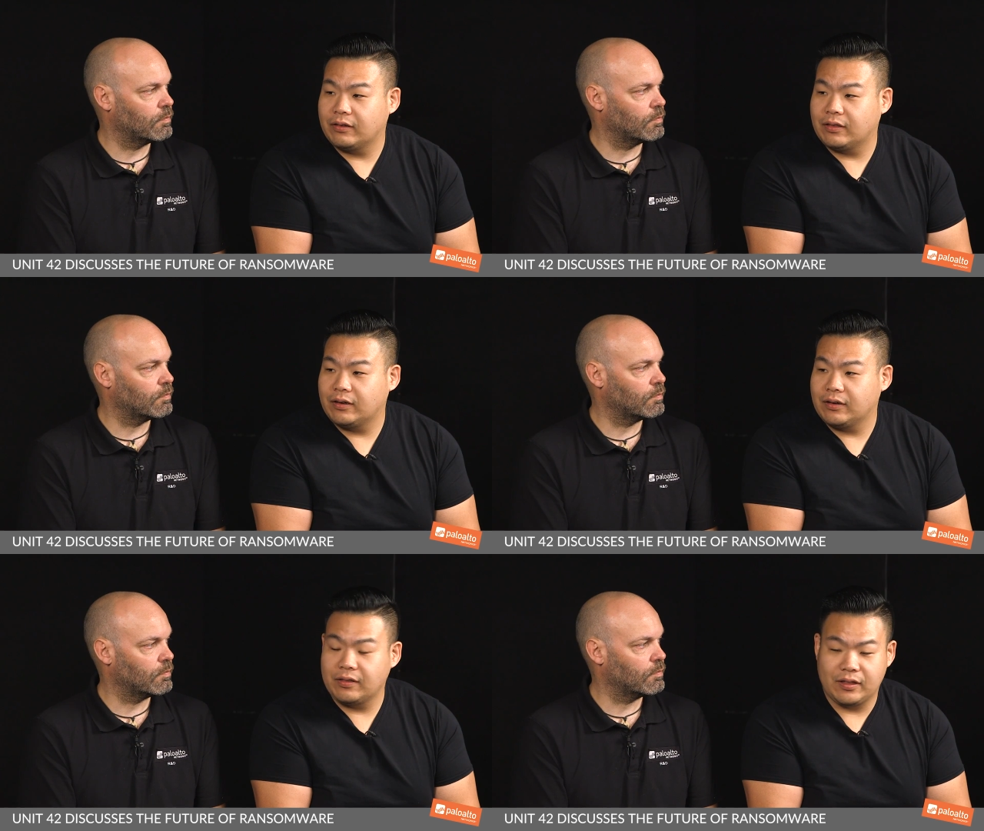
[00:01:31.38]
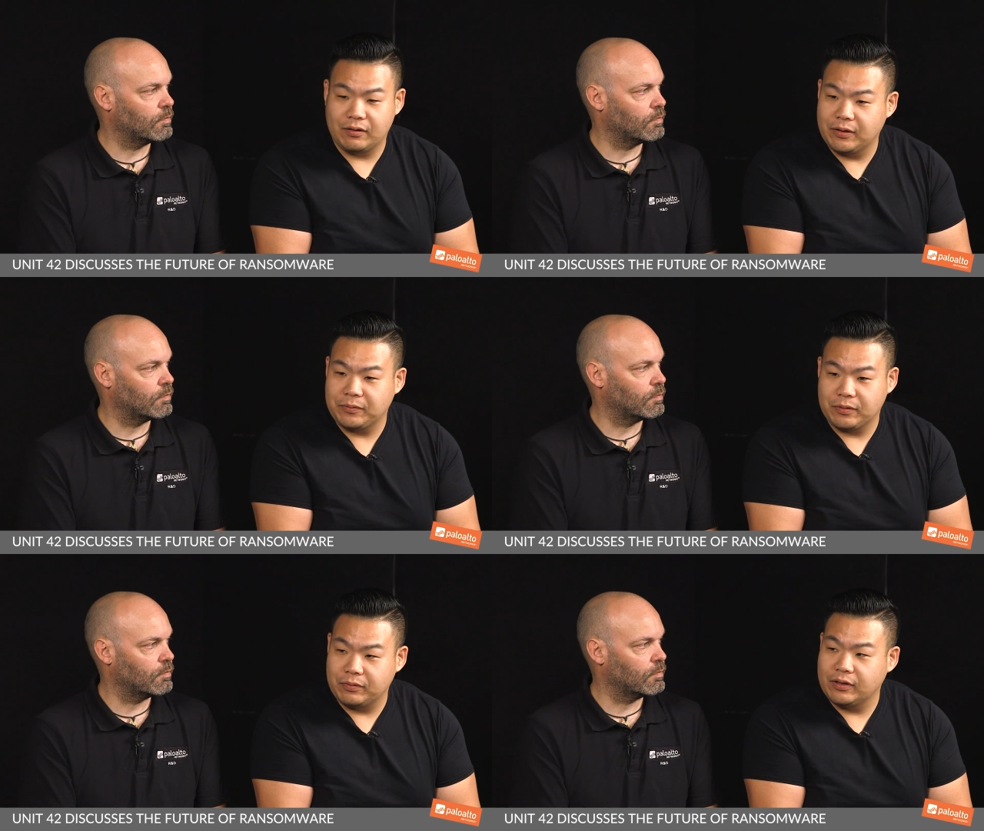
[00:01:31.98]
Speaker 1: out there.
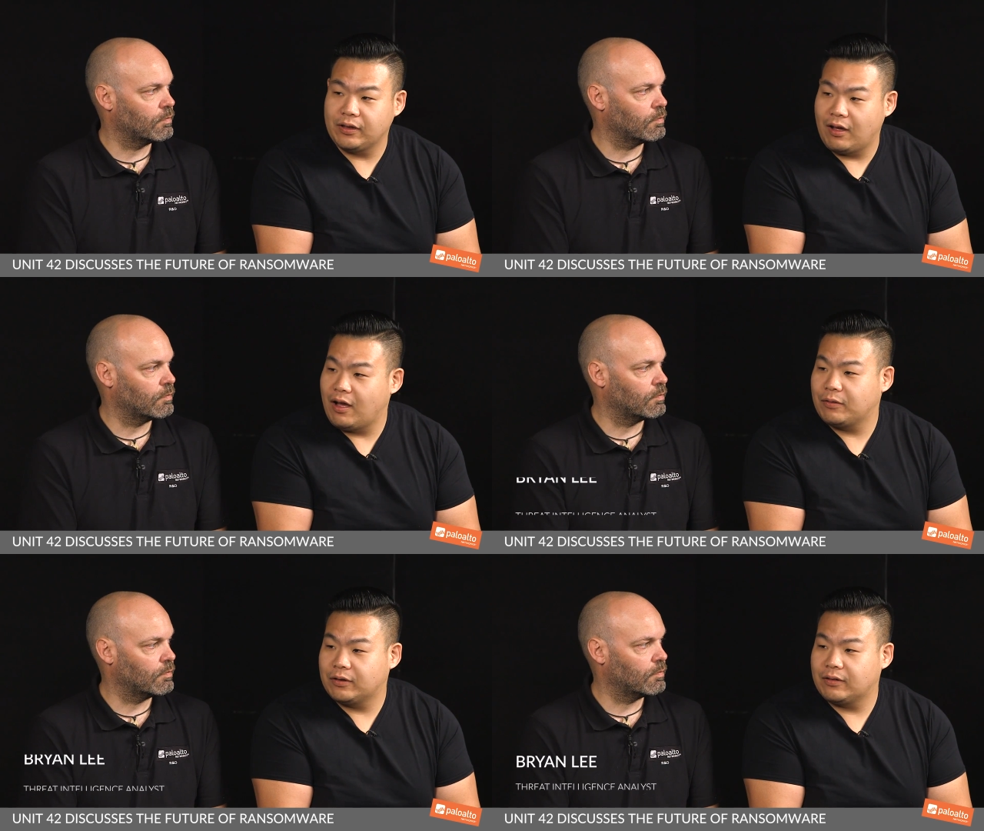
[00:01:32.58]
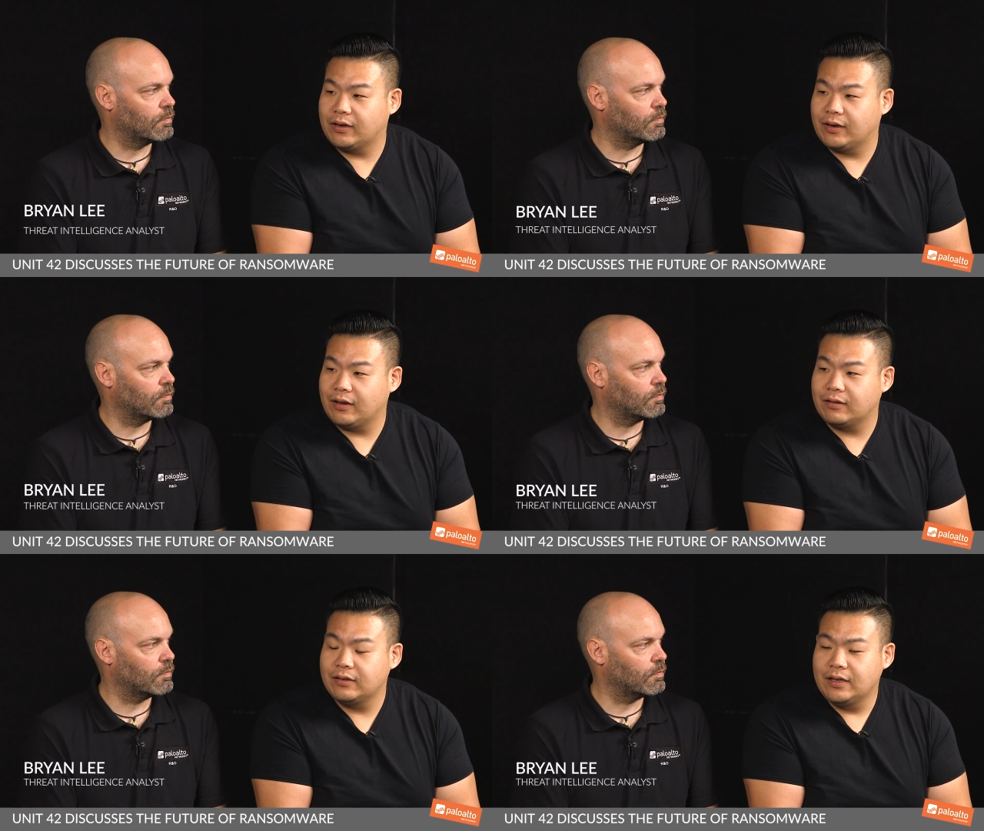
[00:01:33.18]
Ethereum's a really hot one right
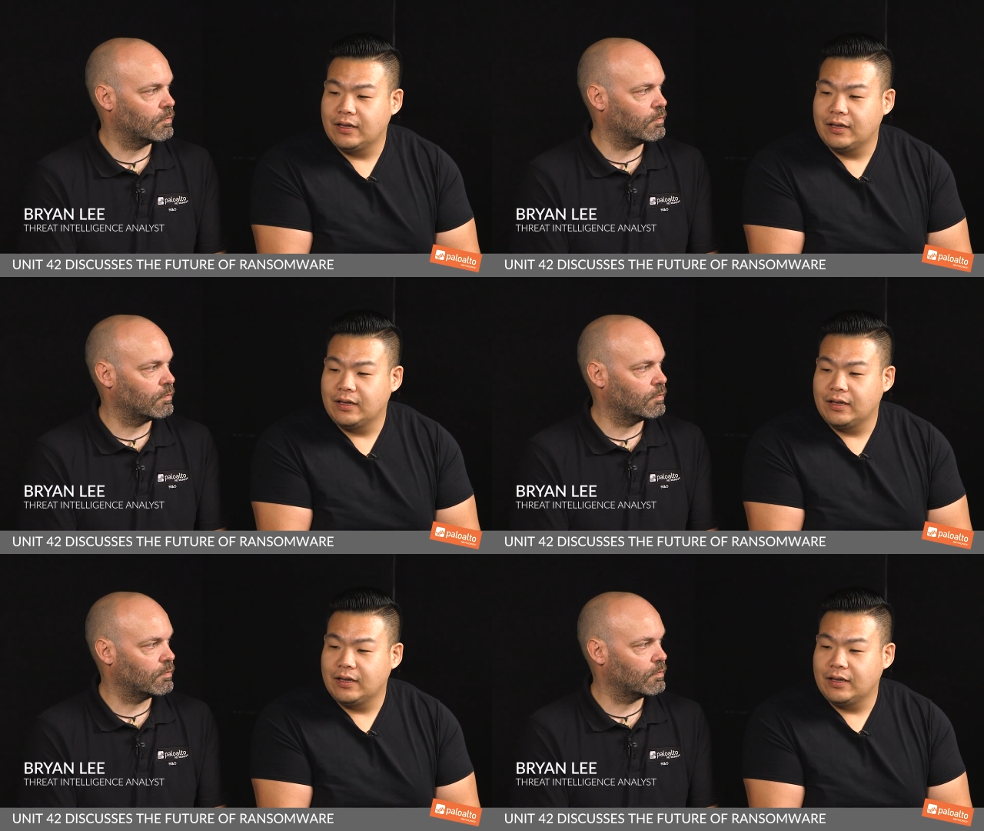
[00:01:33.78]
now.